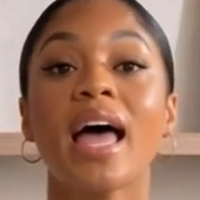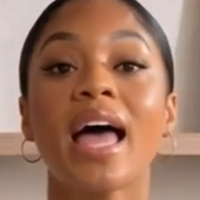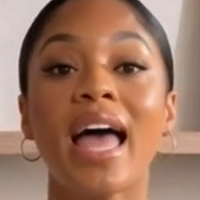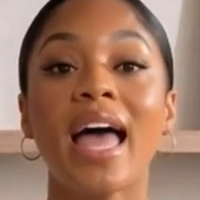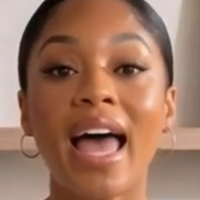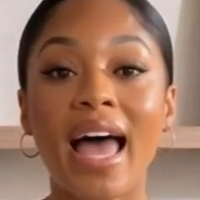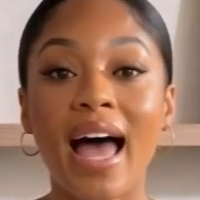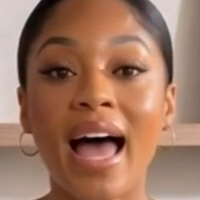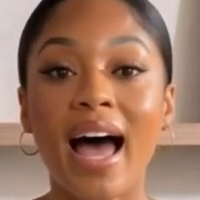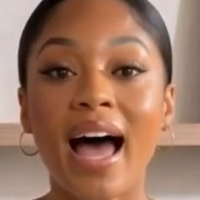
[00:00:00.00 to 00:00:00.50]

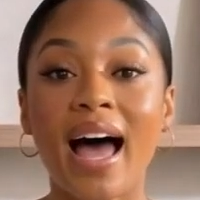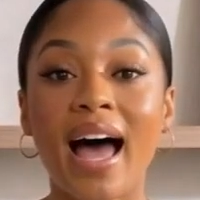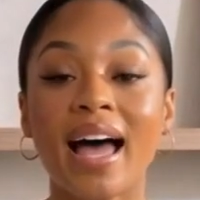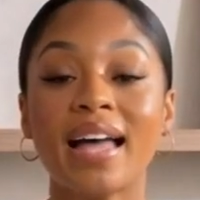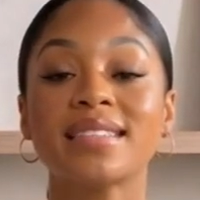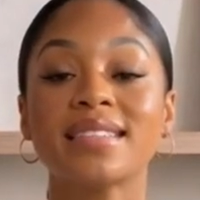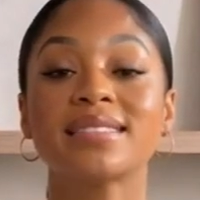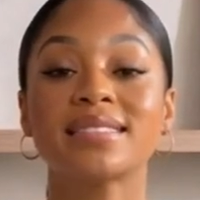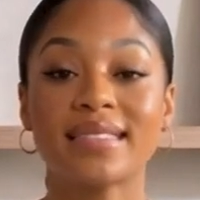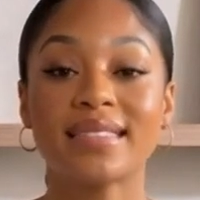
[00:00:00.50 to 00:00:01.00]
AI
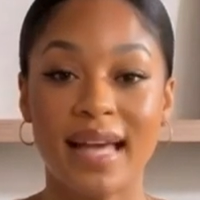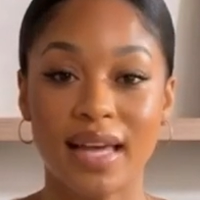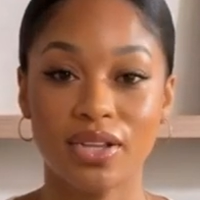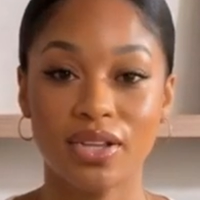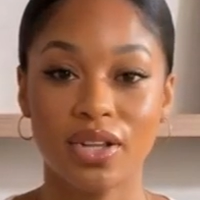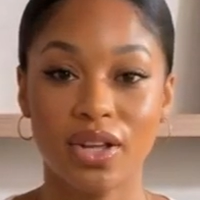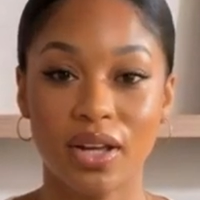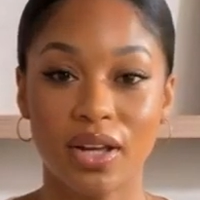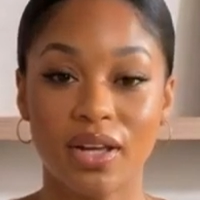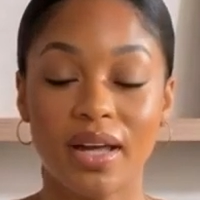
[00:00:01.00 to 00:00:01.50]

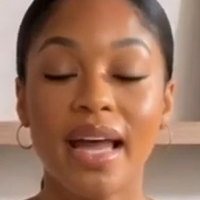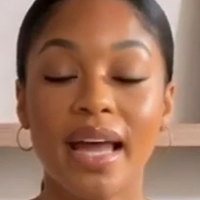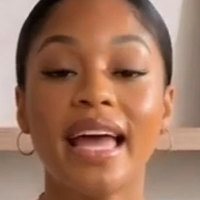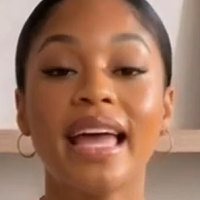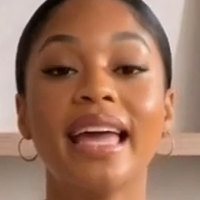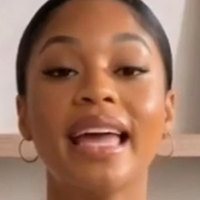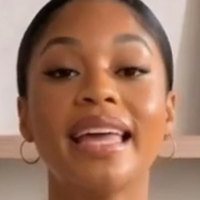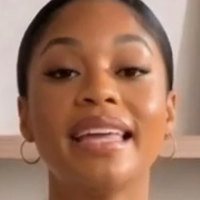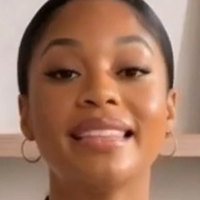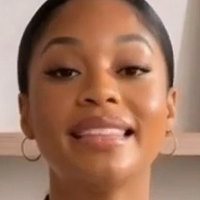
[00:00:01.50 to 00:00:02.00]
section
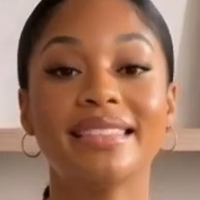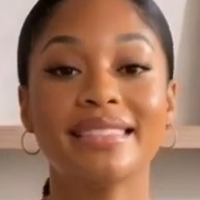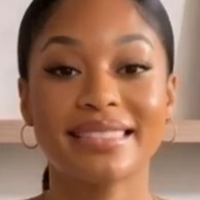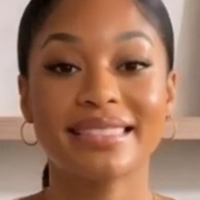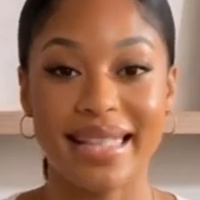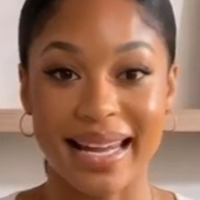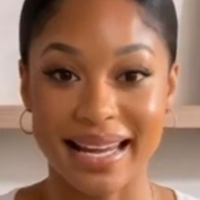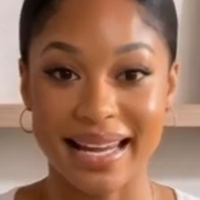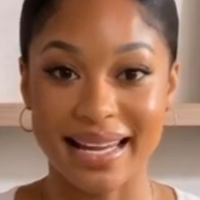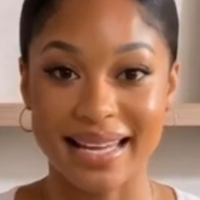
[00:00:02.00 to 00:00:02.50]
in the
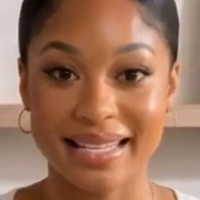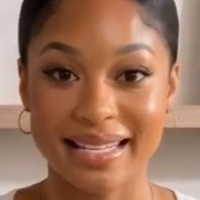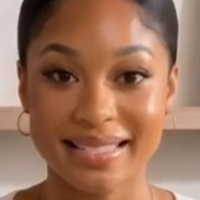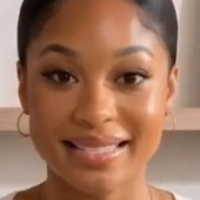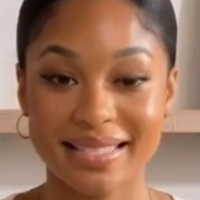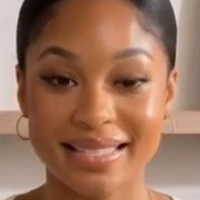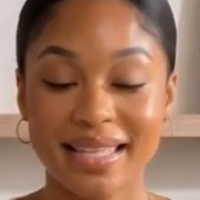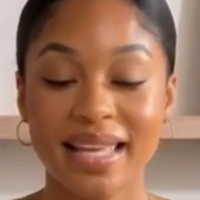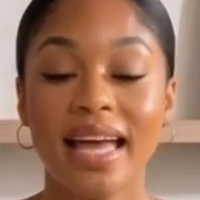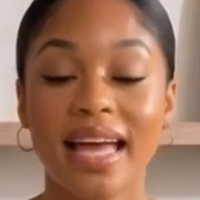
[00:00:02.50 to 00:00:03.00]
settings.